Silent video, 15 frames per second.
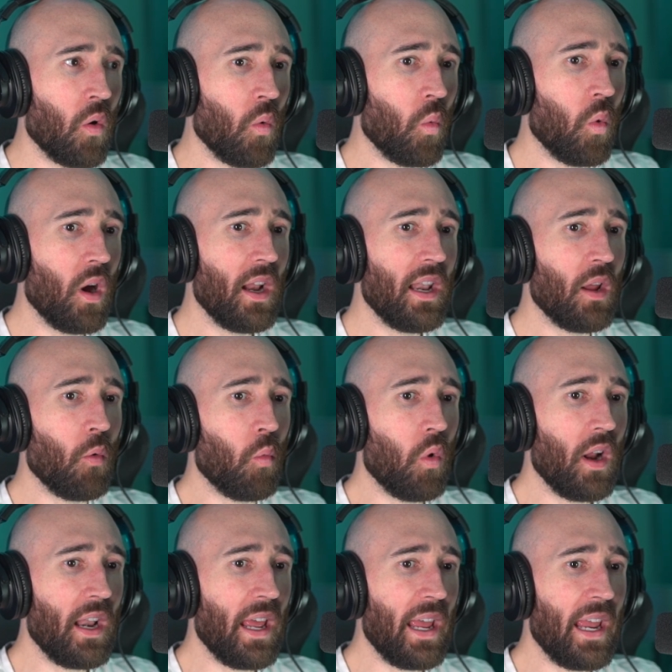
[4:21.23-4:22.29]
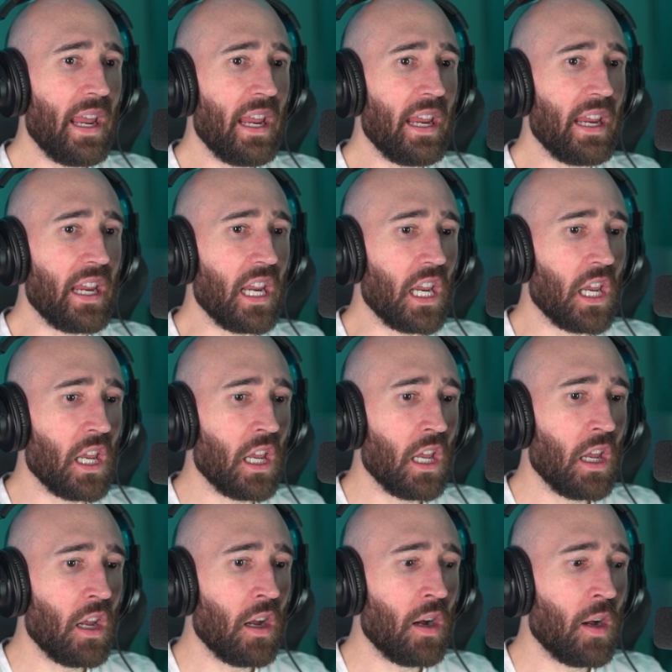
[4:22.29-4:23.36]
What what a
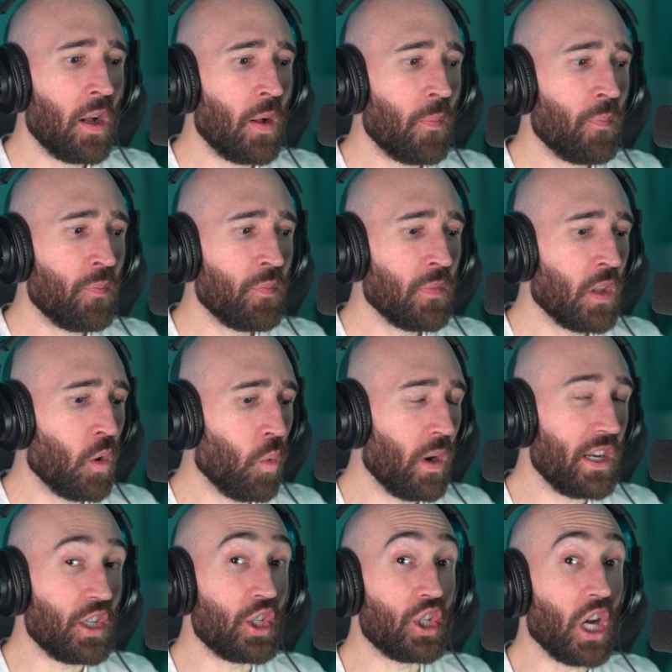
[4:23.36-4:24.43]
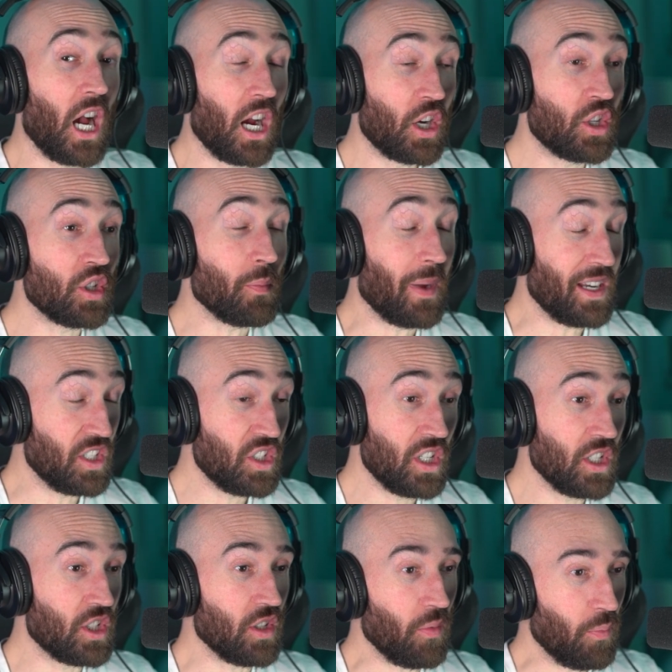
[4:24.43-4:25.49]
what a shock to my
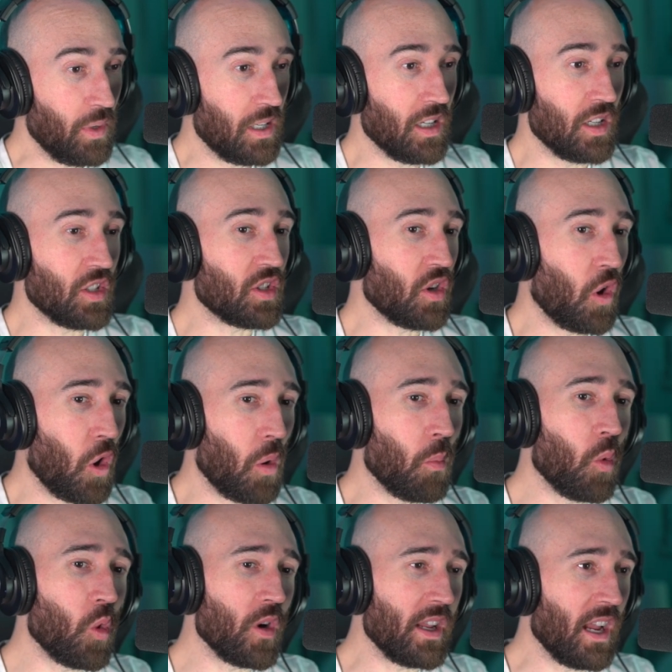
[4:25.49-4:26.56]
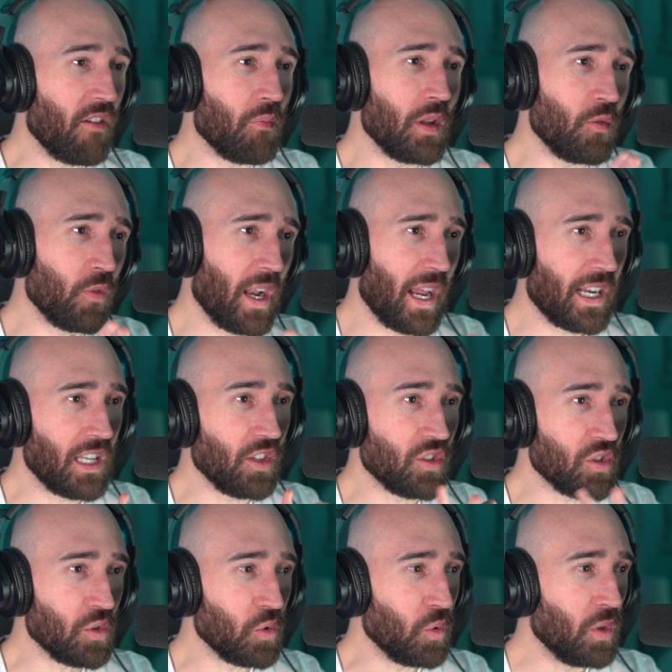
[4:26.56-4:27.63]
system, because all morning I've been reacting
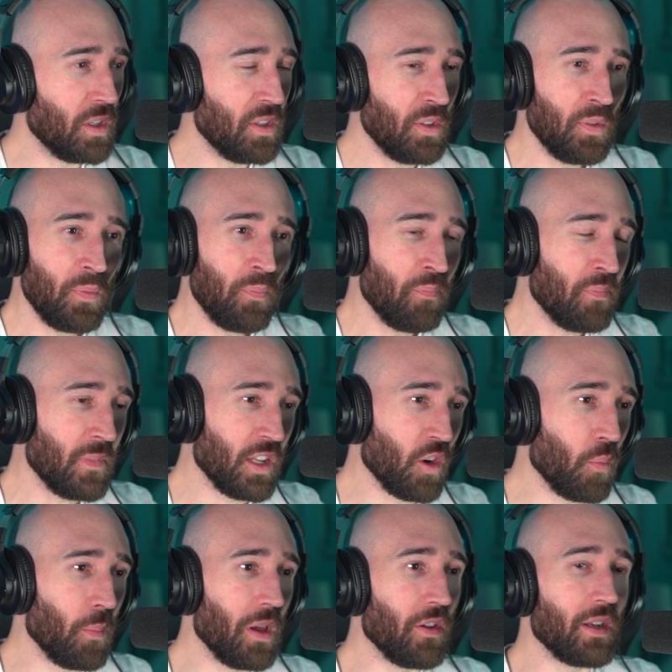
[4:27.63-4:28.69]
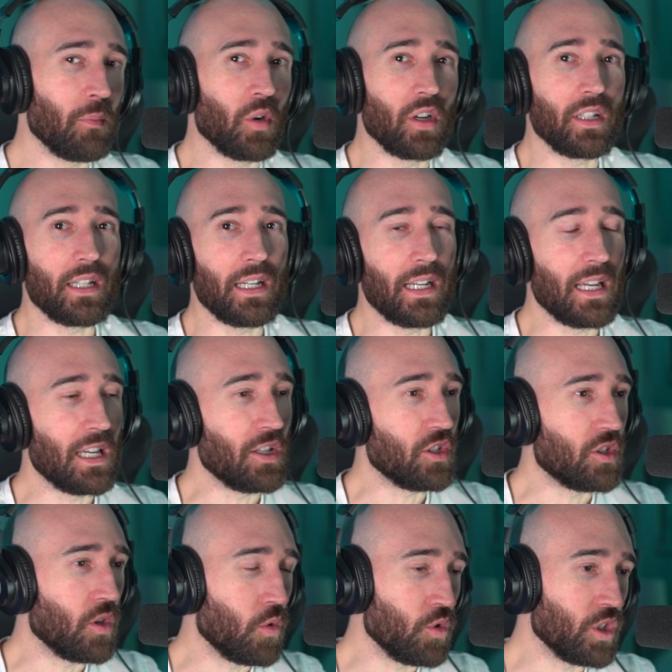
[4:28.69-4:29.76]
to, you know, Melanie Martinez,
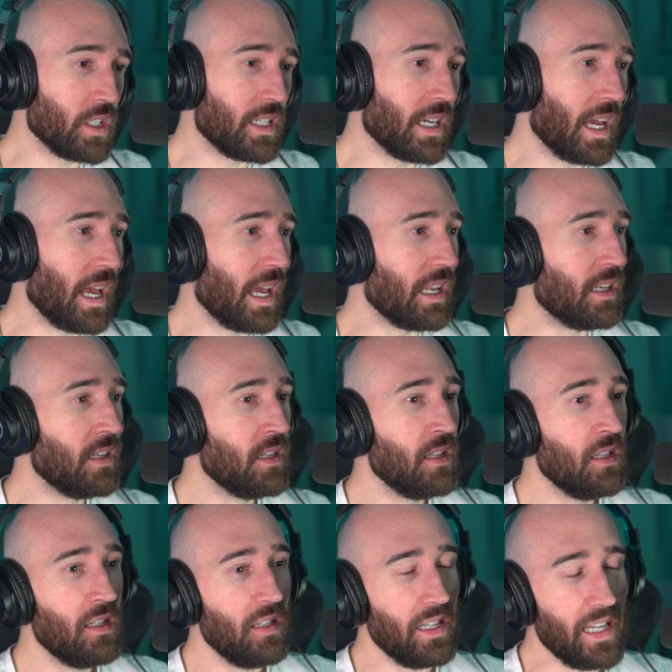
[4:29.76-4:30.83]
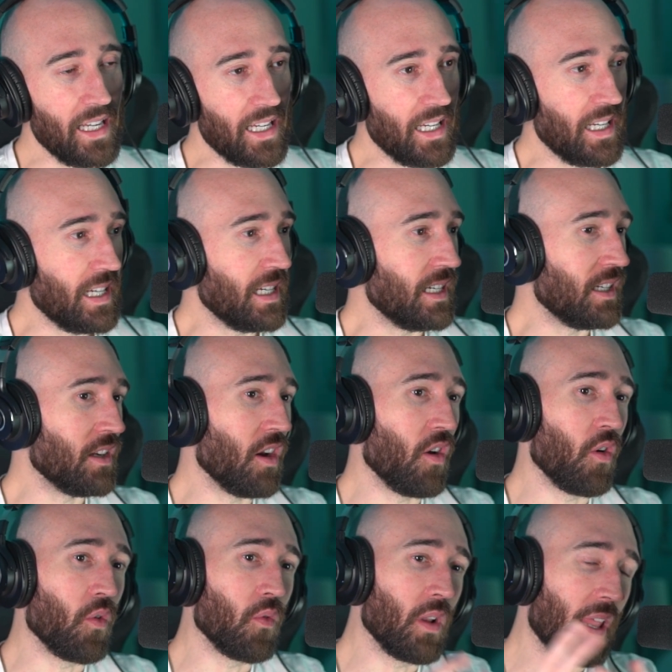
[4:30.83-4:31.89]
Doja Cat, Iggy, you
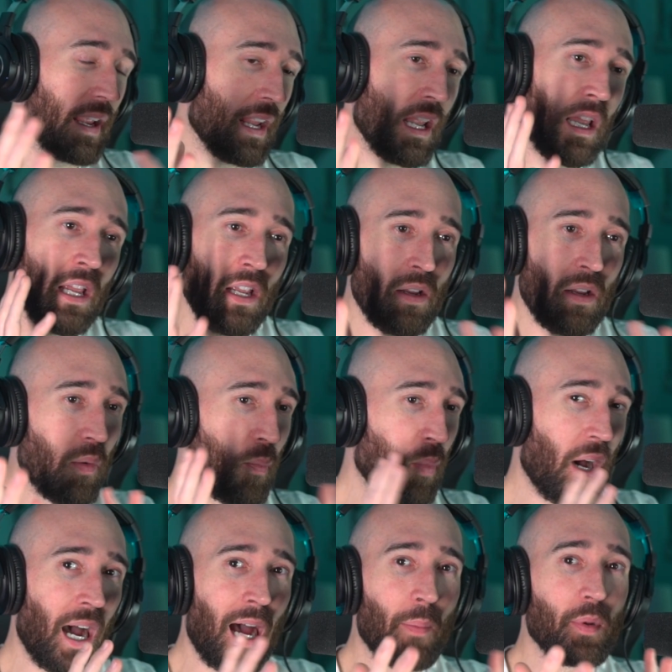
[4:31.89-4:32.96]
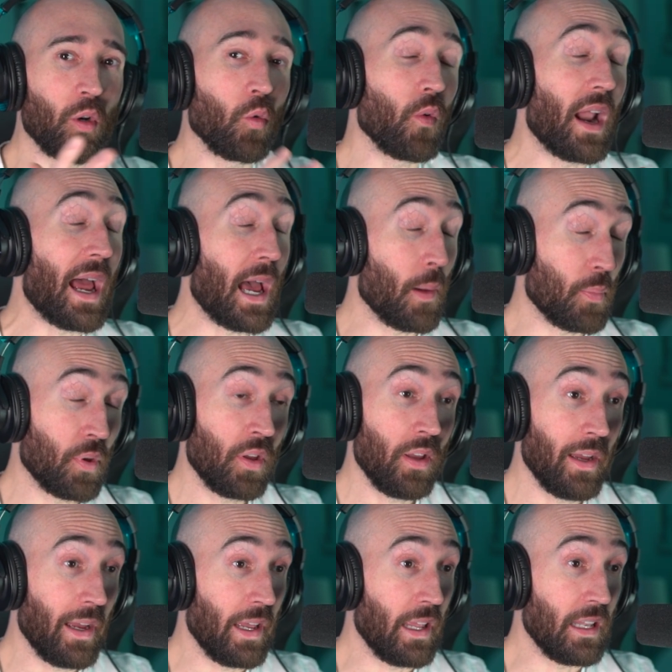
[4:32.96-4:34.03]
know, like pop and rap,
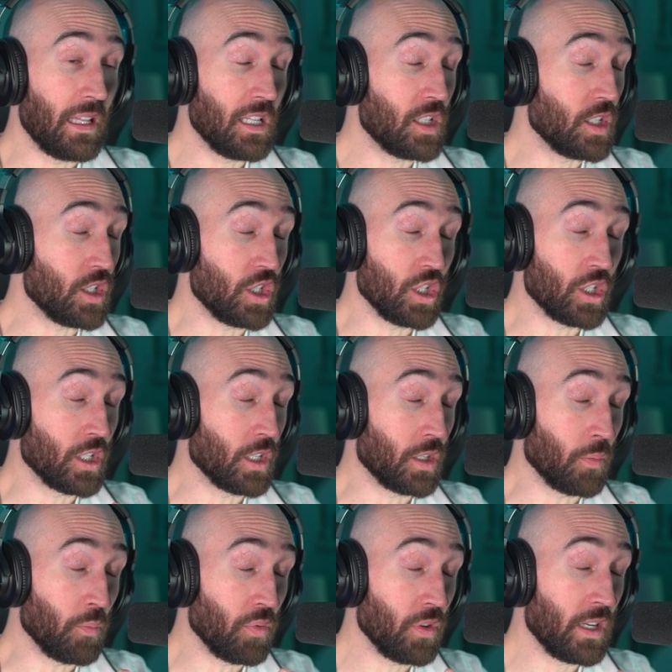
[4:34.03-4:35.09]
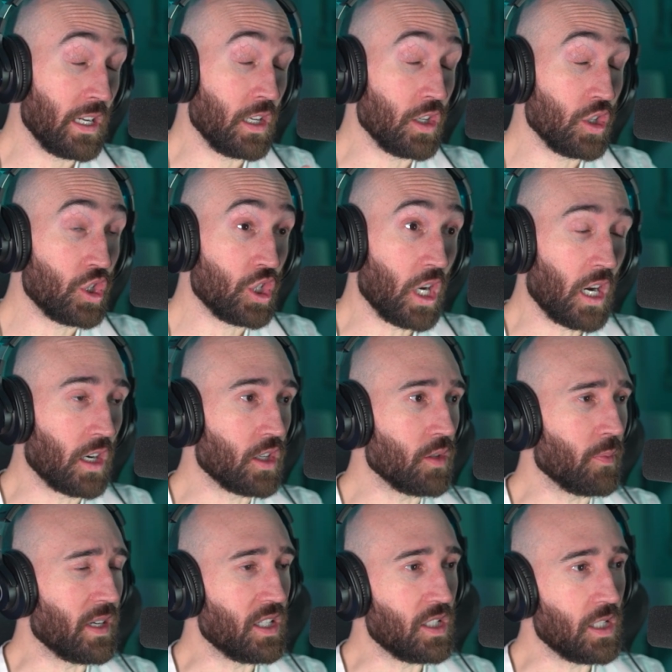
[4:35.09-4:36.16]
and this is just a complete shock to
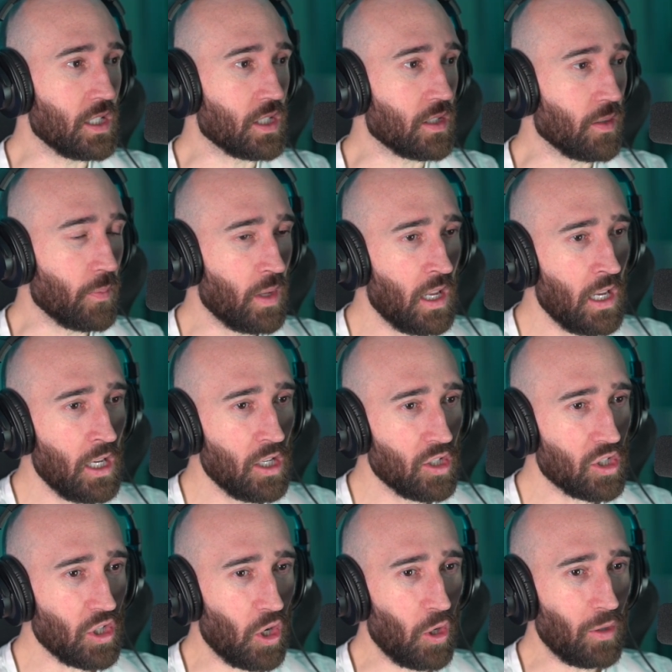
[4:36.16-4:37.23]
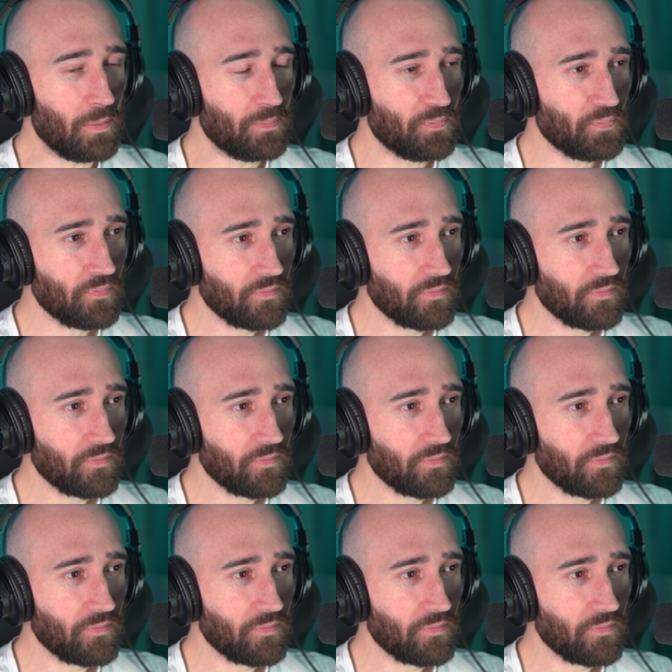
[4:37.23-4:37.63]
my system. So